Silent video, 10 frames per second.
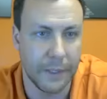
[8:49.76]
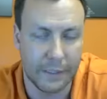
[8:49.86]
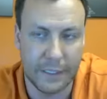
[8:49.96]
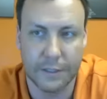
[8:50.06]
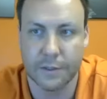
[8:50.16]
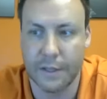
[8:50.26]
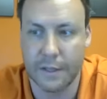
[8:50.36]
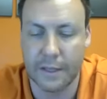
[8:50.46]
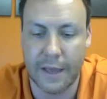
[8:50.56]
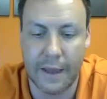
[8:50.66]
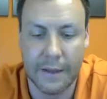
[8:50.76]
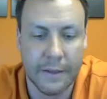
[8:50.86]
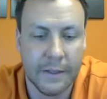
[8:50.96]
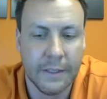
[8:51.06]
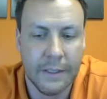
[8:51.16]
leash or anything like that.
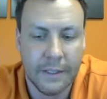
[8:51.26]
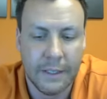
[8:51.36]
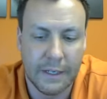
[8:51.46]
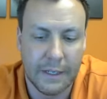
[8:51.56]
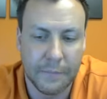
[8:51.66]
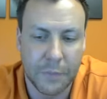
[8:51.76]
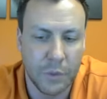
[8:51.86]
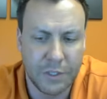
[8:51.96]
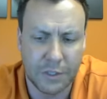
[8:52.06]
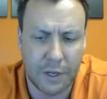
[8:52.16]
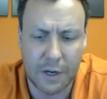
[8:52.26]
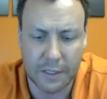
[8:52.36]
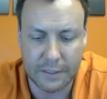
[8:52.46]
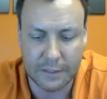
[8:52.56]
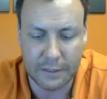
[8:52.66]
But once your
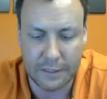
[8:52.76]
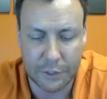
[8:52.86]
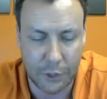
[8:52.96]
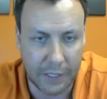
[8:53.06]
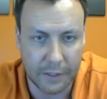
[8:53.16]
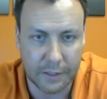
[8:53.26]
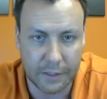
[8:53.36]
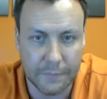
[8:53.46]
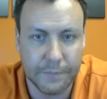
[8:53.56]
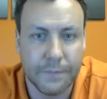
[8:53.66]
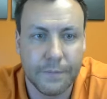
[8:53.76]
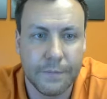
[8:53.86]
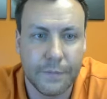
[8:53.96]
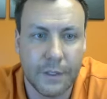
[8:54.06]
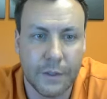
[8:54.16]
dog is trained to
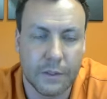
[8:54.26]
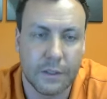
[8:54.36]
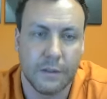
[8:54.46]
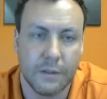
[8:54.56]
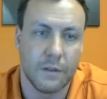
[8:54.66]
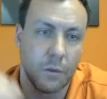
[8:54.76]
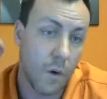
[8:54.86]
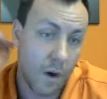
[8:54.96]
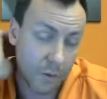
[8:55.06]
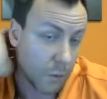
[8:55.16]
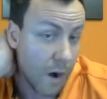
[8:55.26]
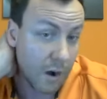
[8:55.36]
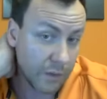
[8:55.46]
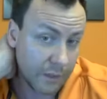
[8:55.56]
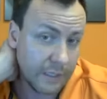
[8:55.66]

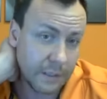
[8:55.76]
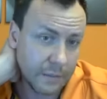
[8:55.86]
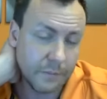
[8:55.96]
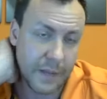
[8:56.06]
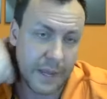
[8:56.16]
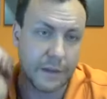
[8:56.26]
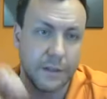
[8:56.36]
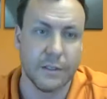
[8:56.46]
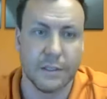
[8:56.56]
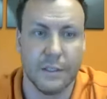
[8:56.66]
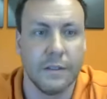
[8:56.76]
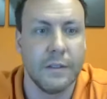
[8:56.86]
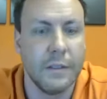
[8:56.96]
walk with decent manners, and